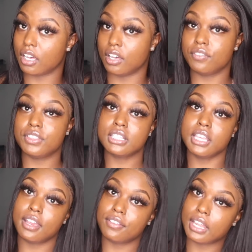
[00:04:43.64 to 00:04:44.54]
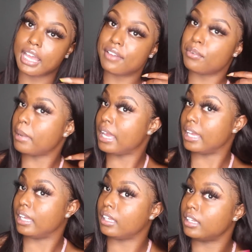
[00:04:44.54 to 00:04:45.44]
of this hair that I have in my
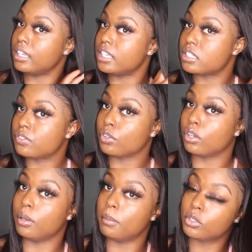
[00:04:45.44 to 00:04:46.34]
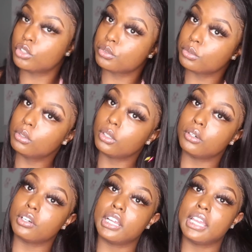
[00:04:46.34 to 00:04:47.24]
head. It's from True
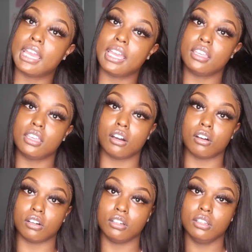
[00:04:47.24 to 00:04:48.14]
Glory and Yall.